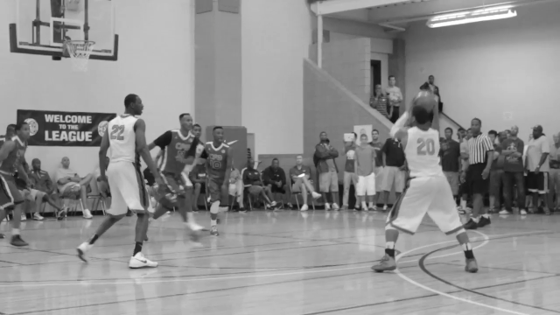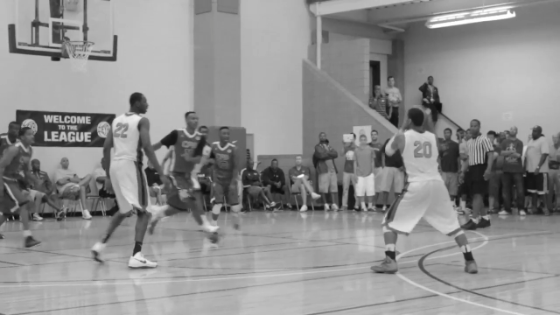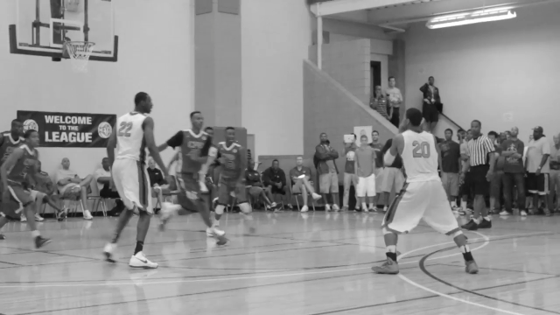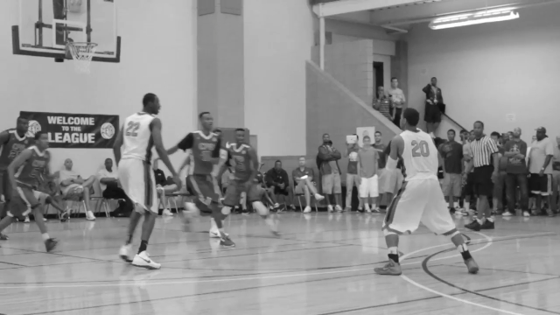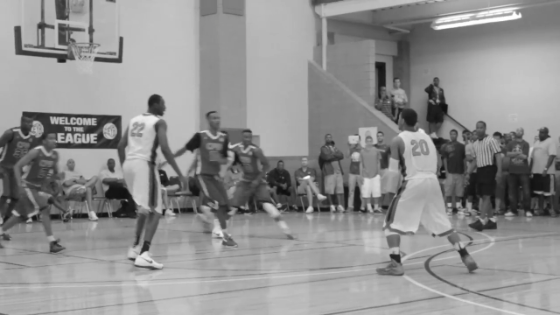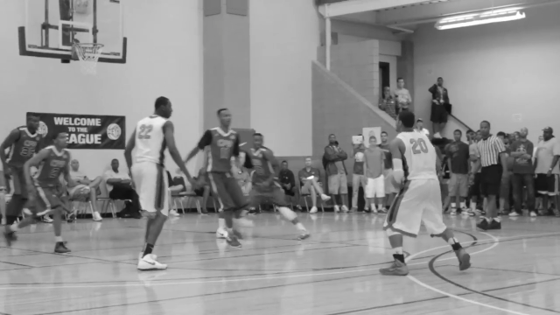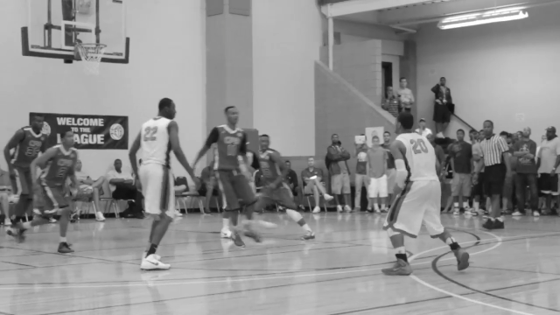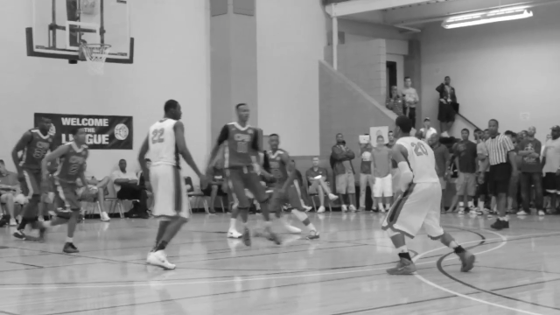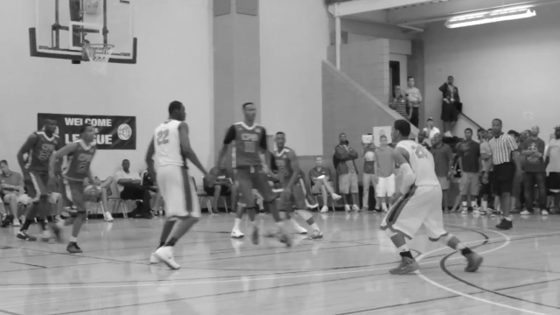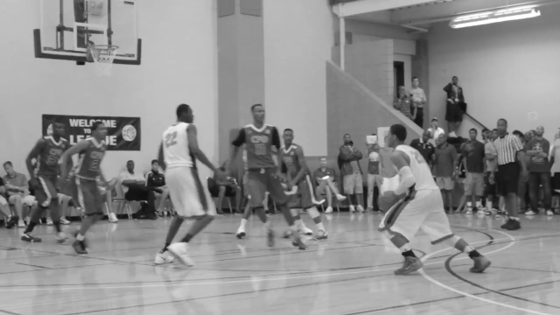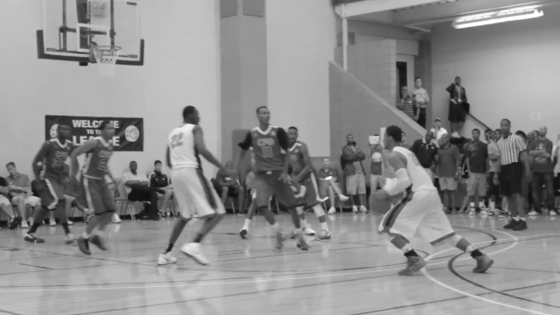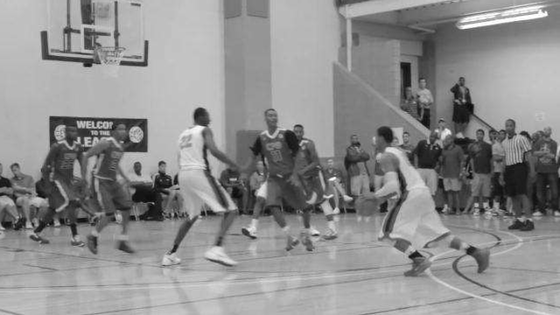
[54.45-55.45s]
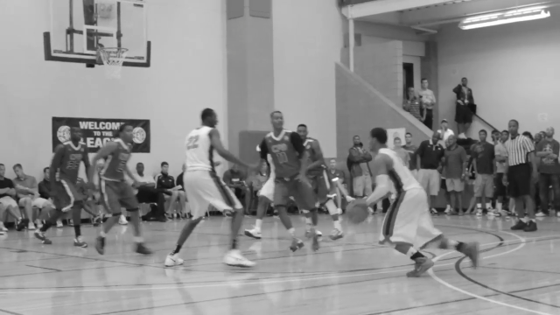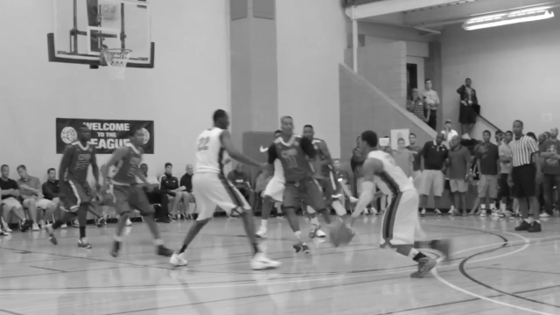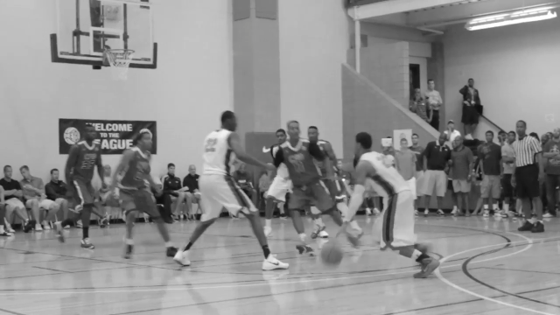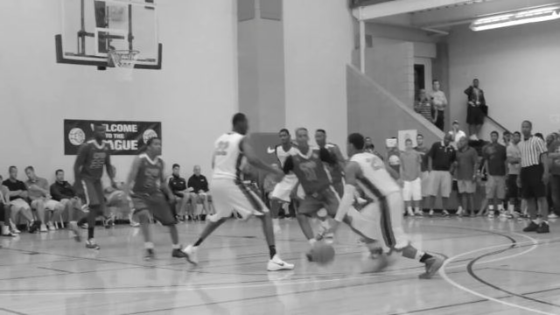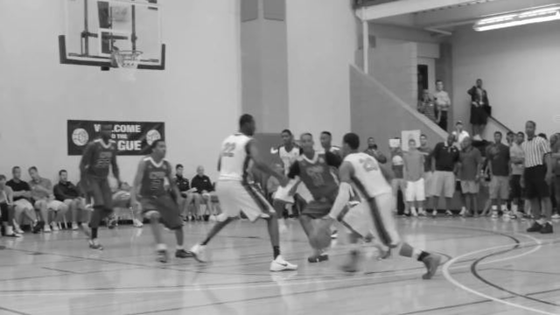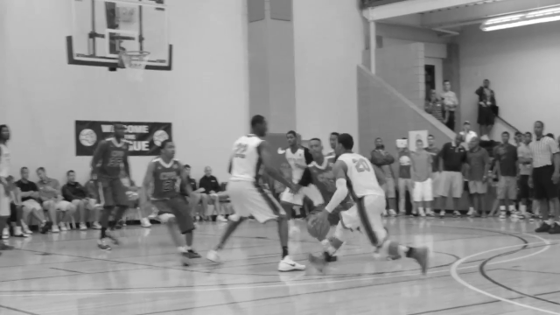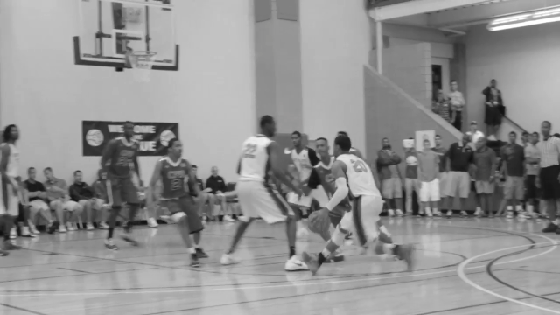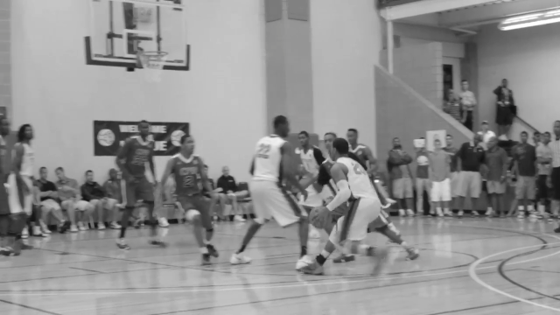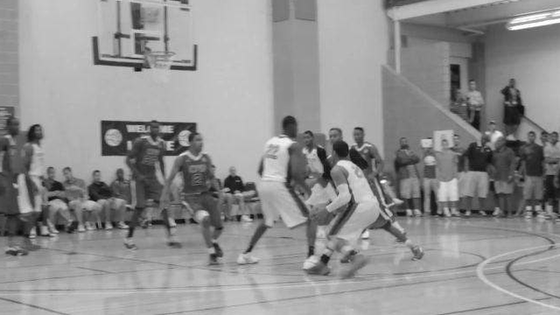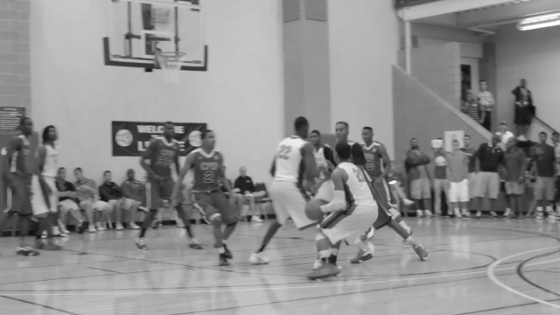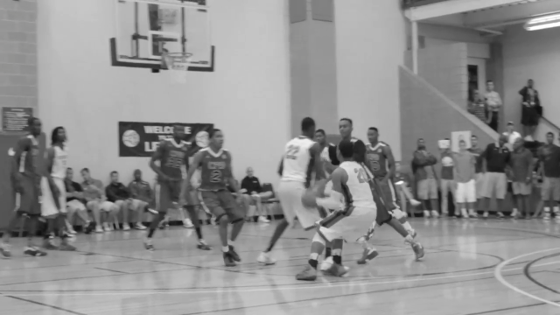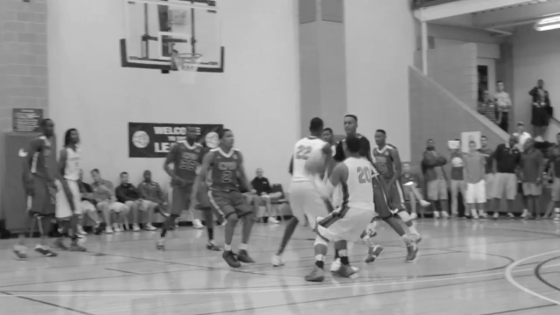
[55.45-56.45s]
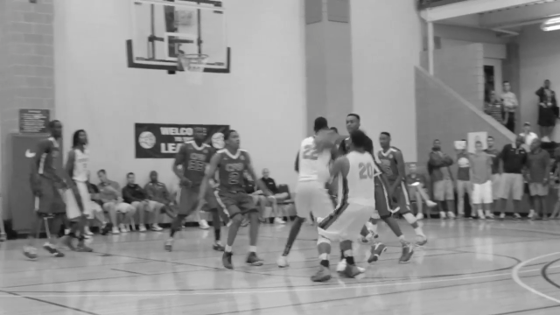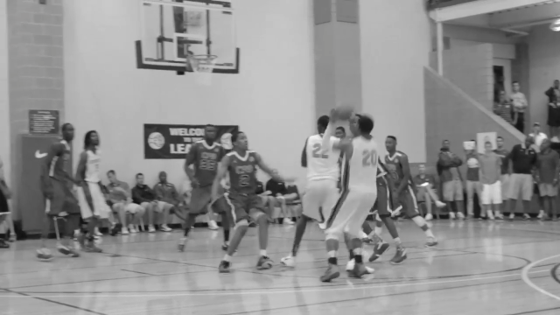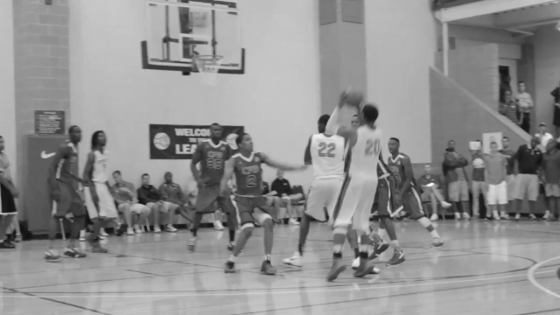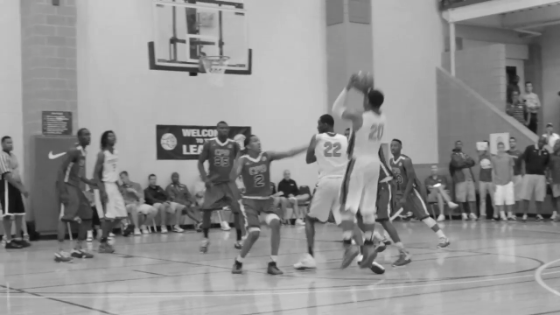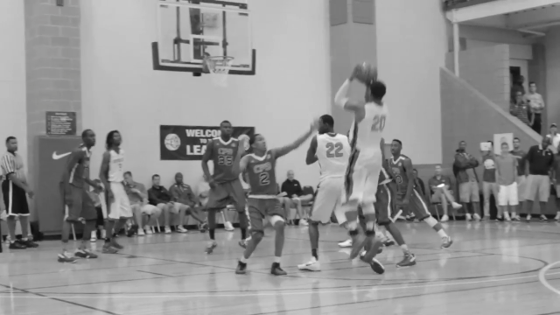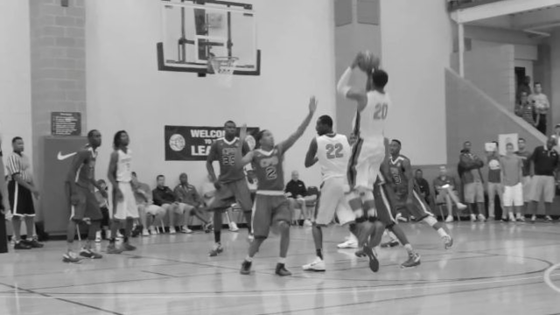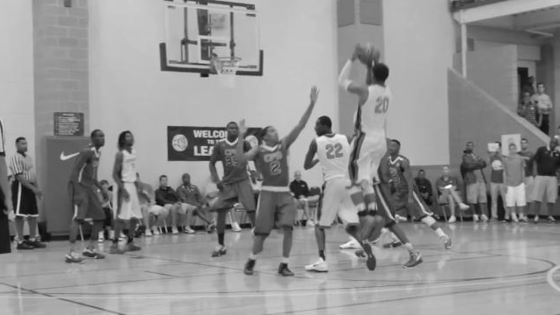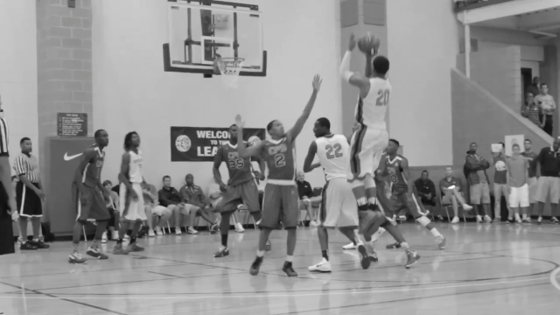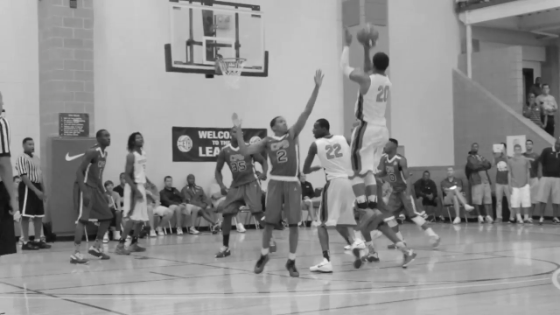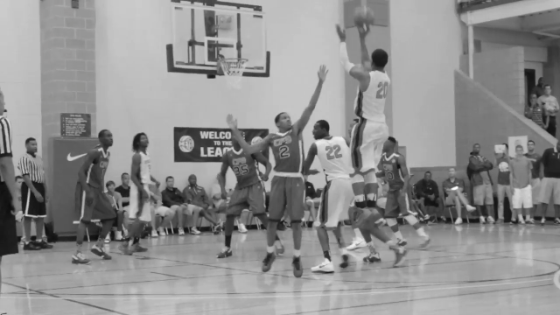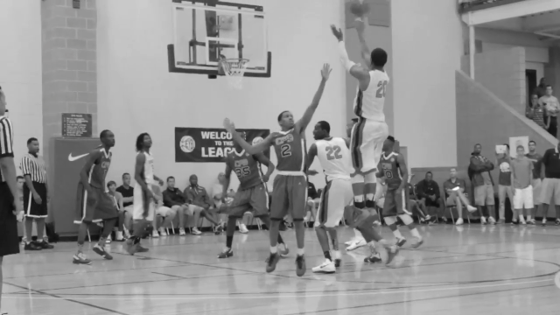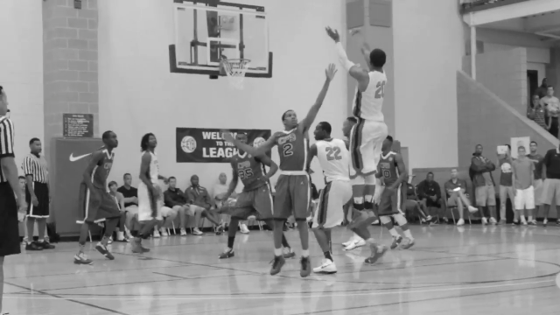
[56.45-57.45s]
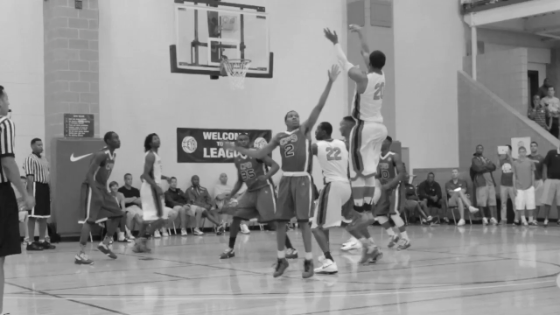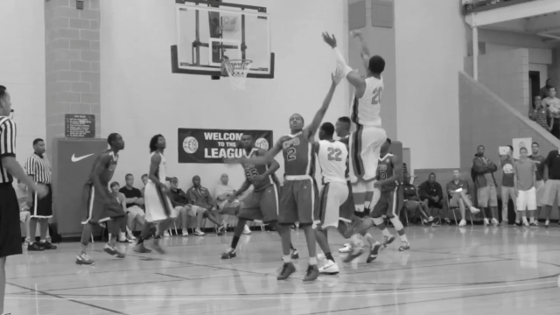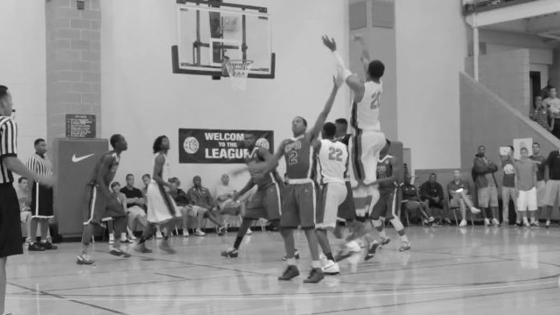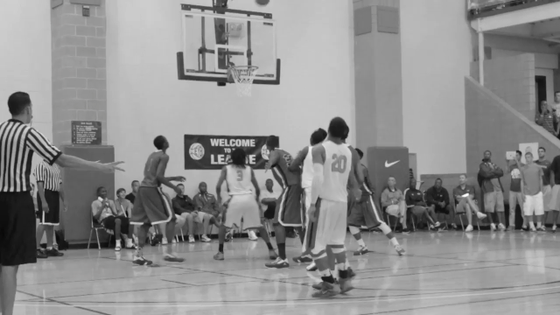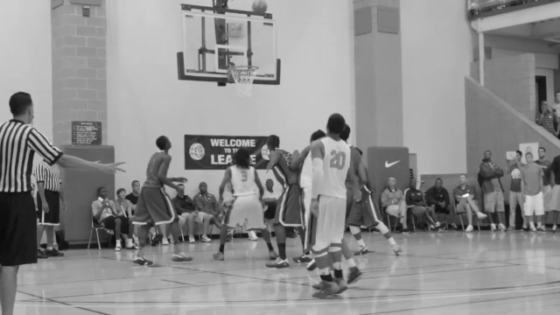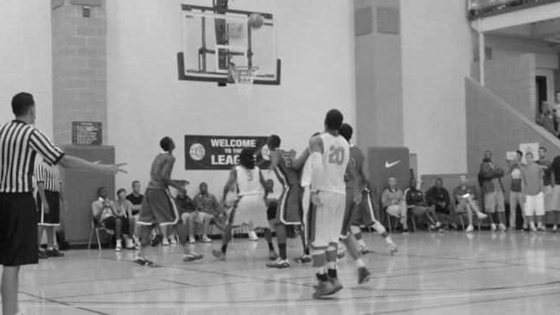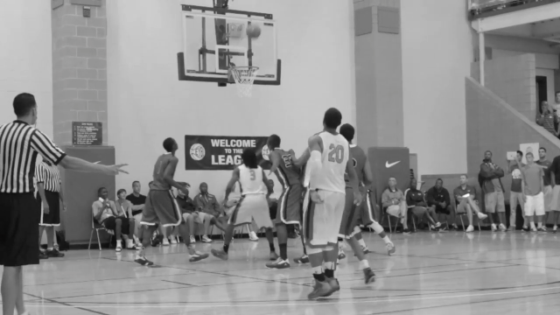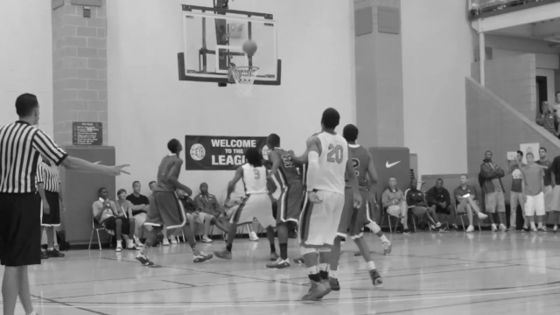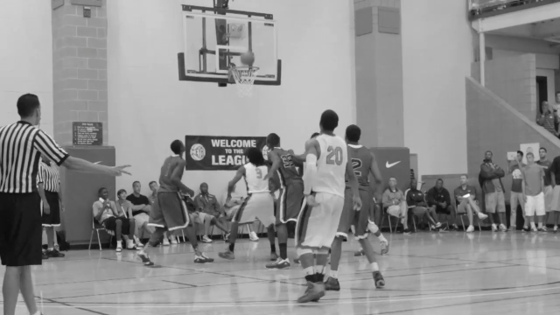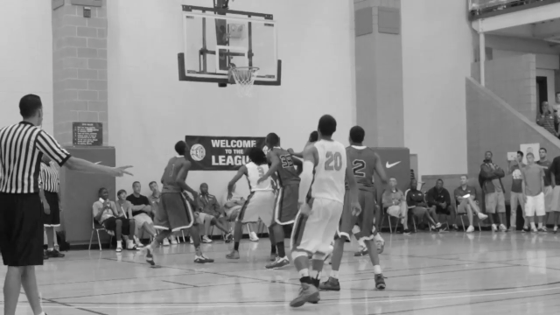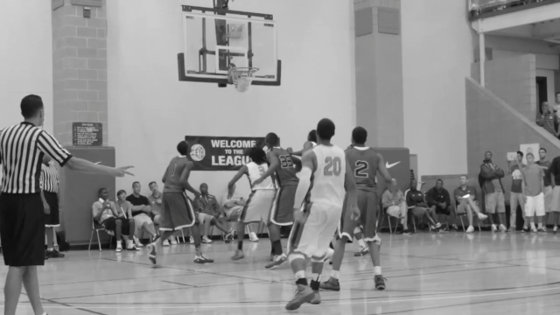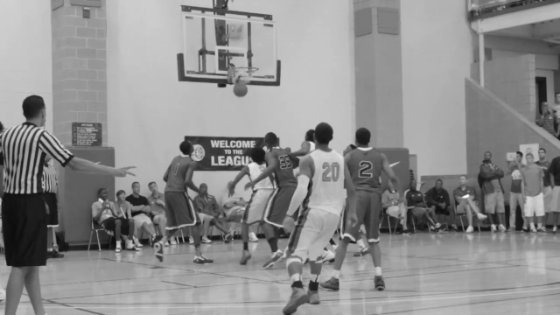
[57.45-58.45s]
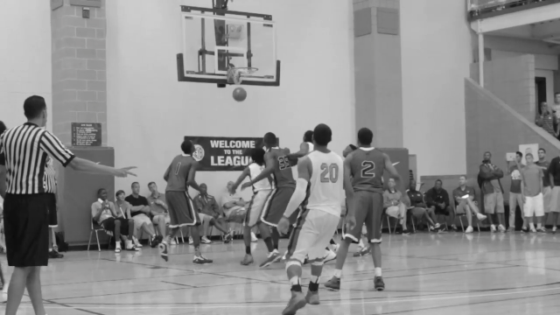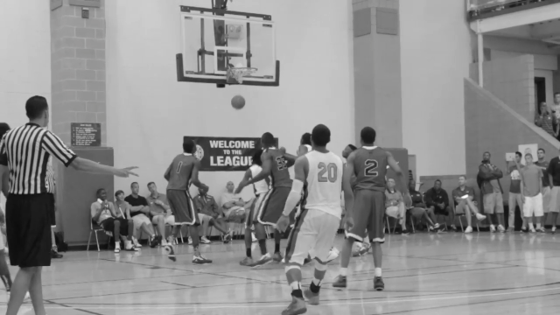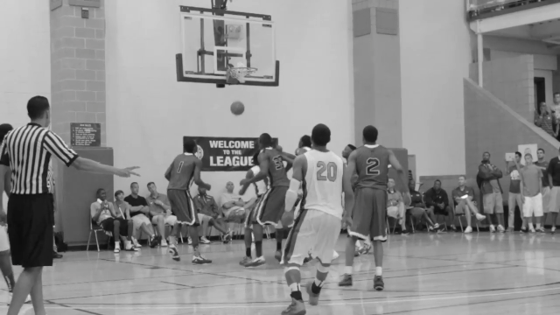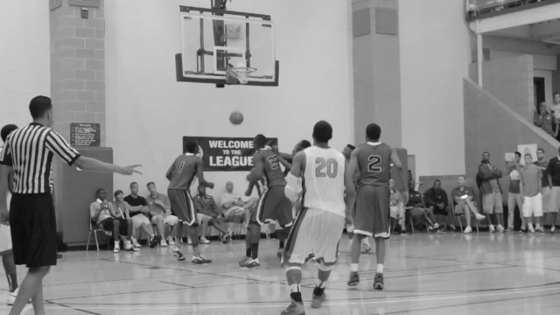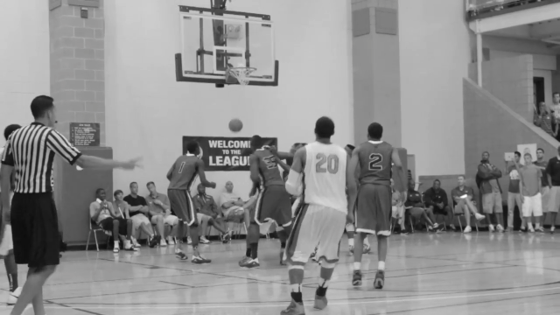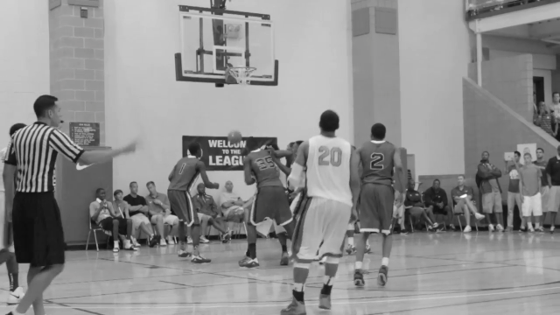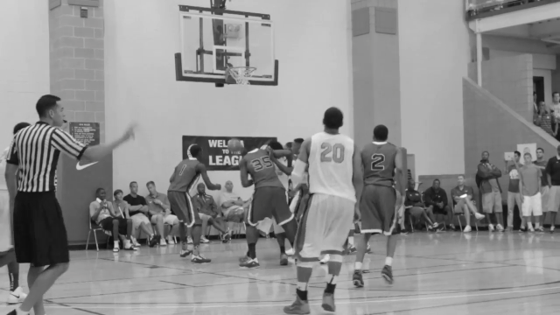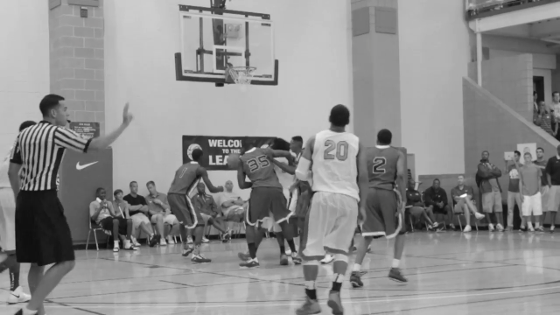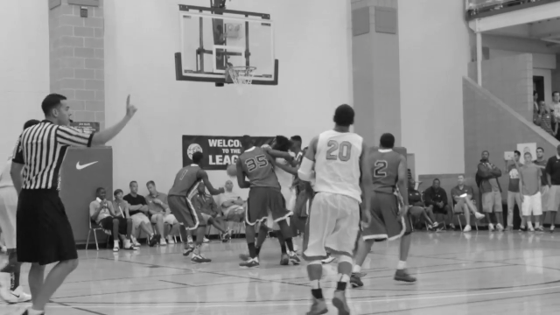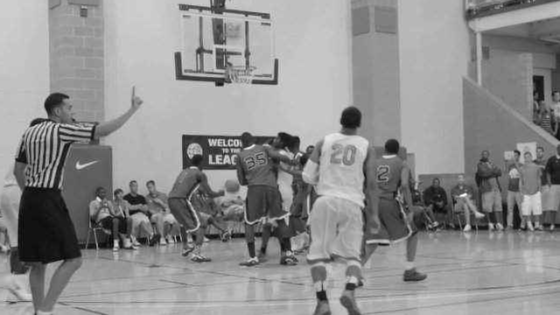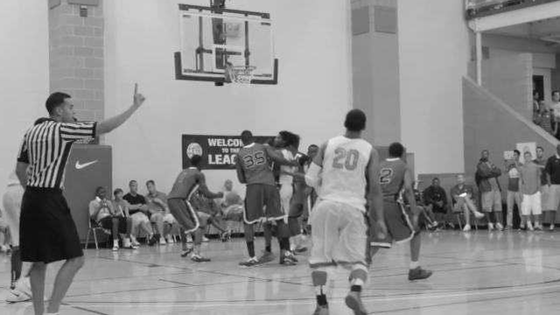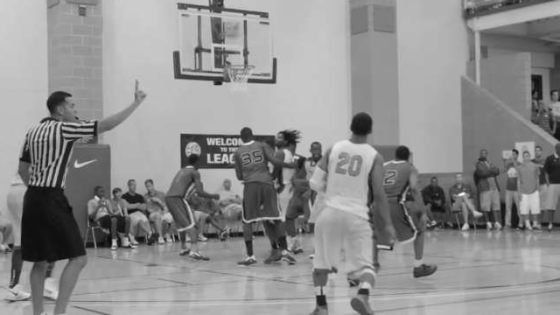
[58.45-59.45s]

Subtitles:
Nobody's mouth can be seen.